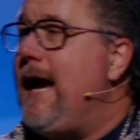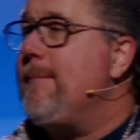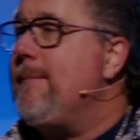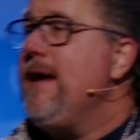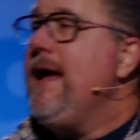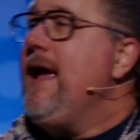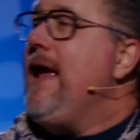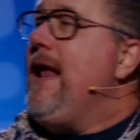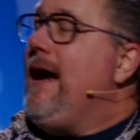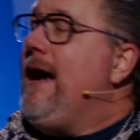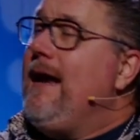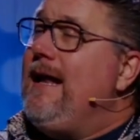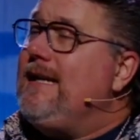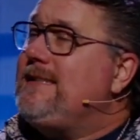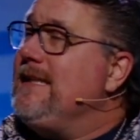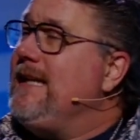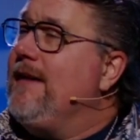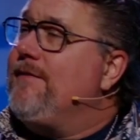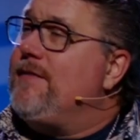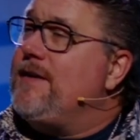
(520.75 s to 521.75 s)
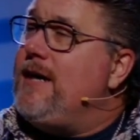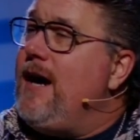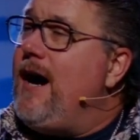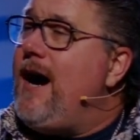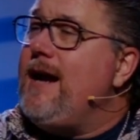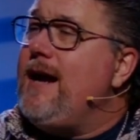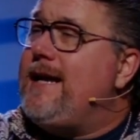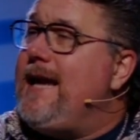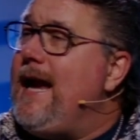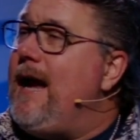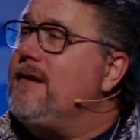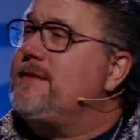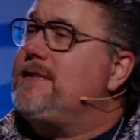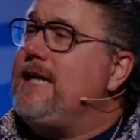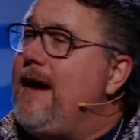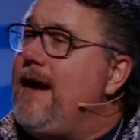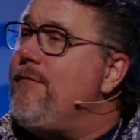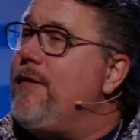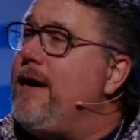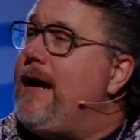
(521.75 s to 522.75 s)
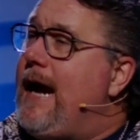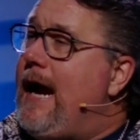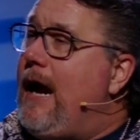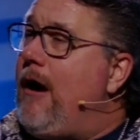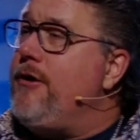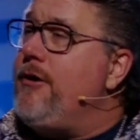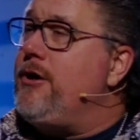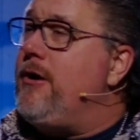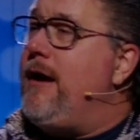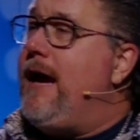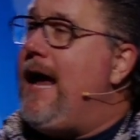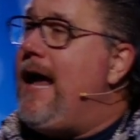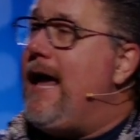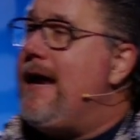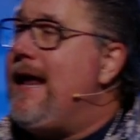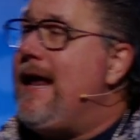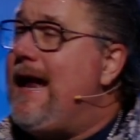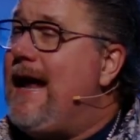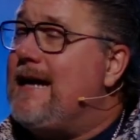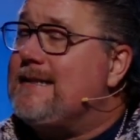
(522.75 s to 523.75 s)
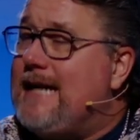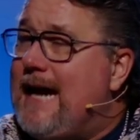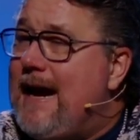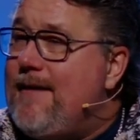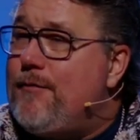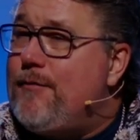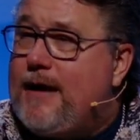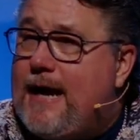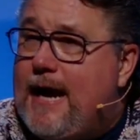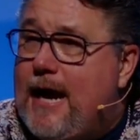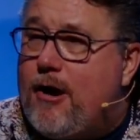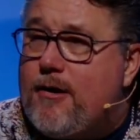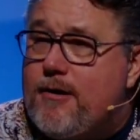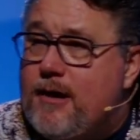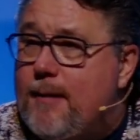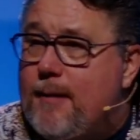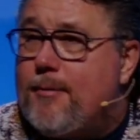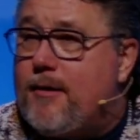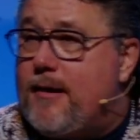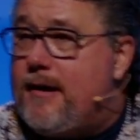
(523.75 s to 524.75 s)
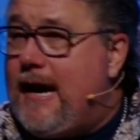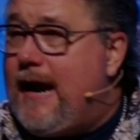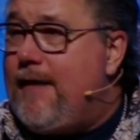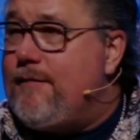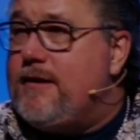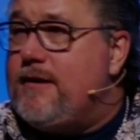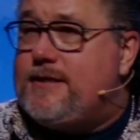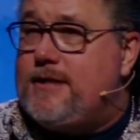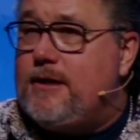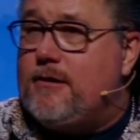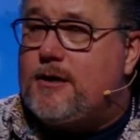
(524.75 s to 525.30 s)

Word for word: kept. Listen, if God counts every hair on your head and has every hair numbered and every